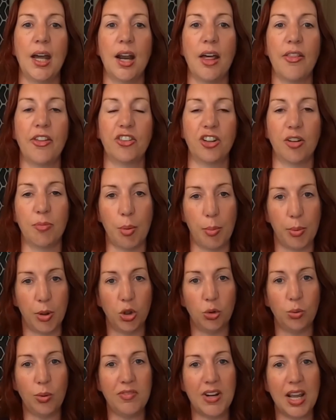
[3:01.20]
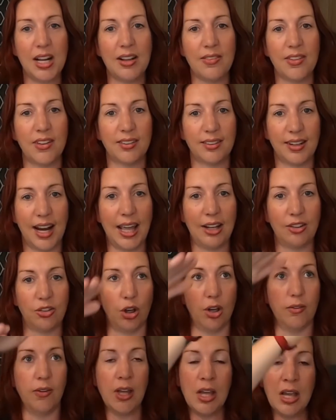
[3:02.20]
other stuff. But because we've taken the slats
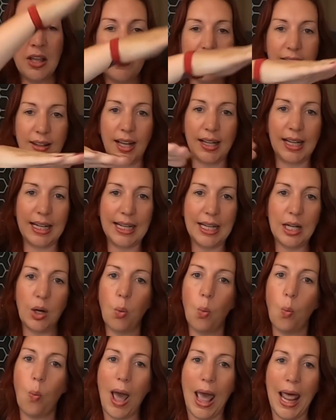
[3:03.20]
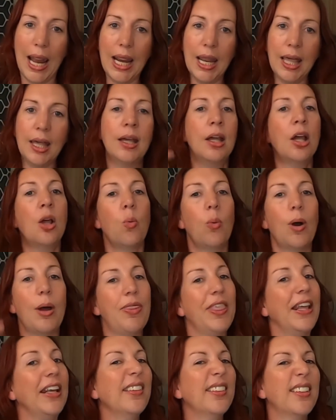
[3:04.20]
off, there's like a little well where
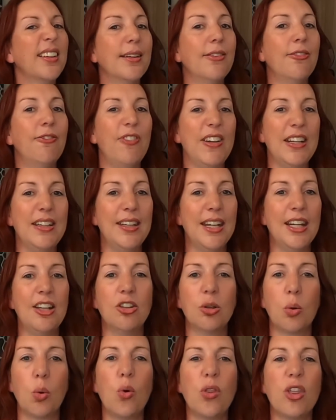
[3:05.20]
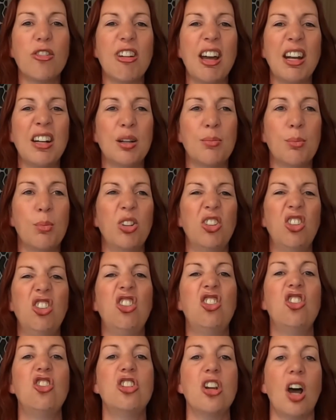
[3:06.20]
things can fit in. So all the random
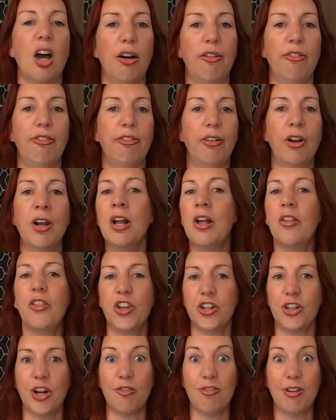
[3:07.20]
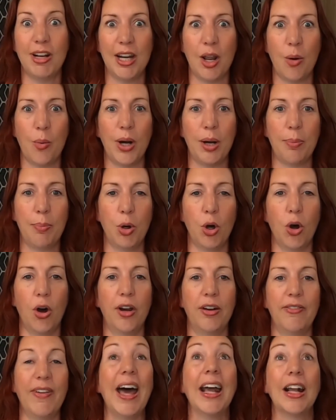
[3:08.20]
stuff that you don't really know where to put on
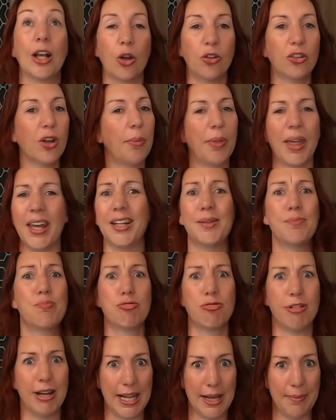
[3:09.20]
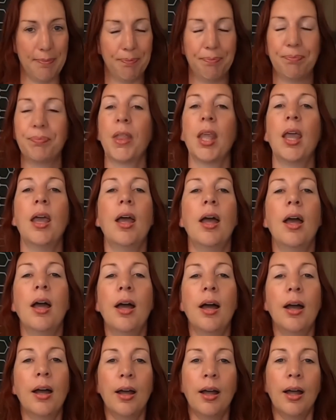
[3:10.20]
a van goes up there. It's brilliant.
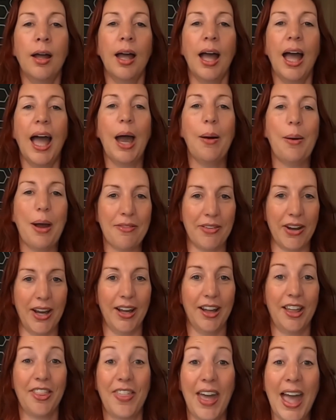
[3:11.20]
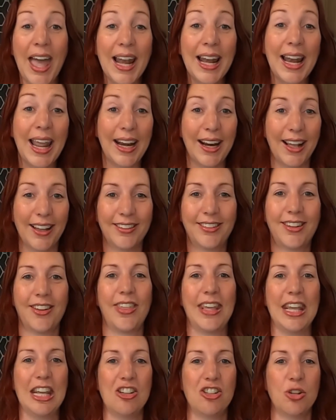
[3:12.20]
However, that led us to
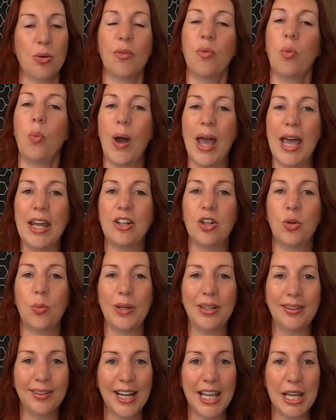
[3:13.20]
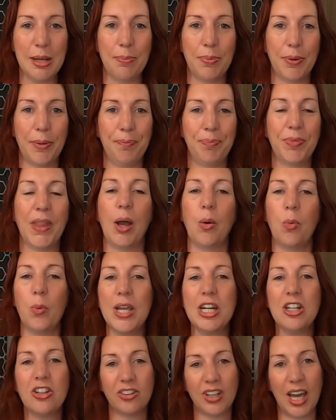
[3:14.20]
the issue of where did we sleep? Now,
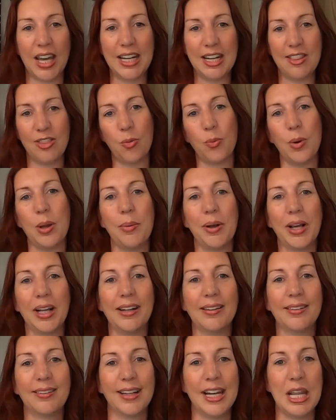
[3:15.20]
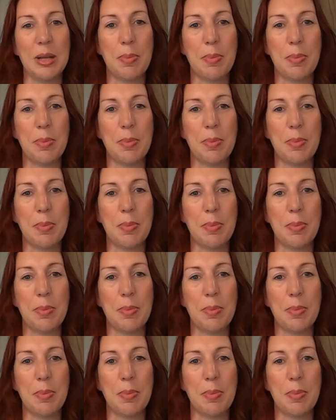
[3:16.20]
we decided that we were going to sleep